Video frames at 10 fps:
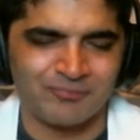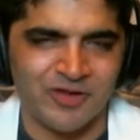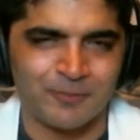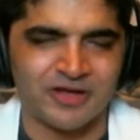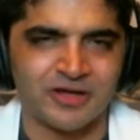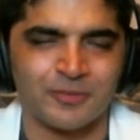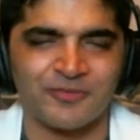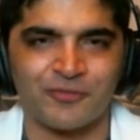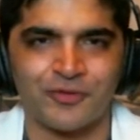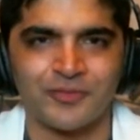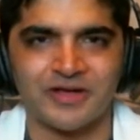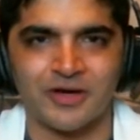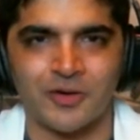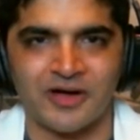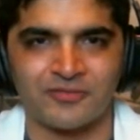But before we
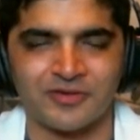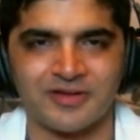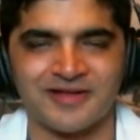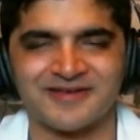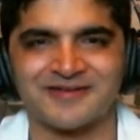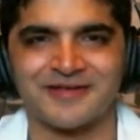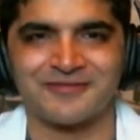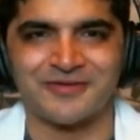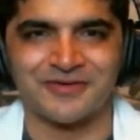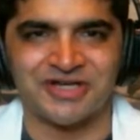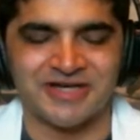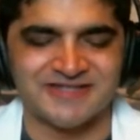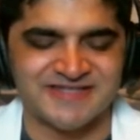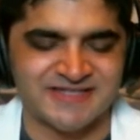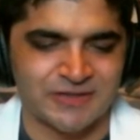go, I'd really like to give you a
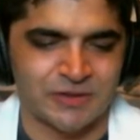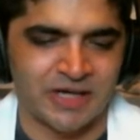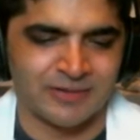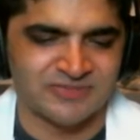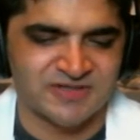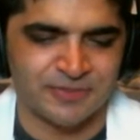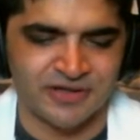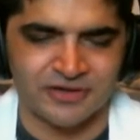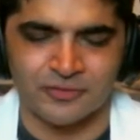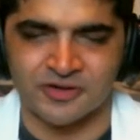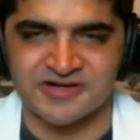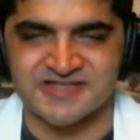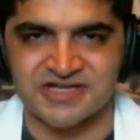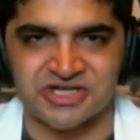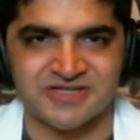chance to plug your
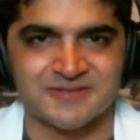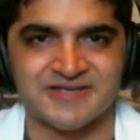organizations,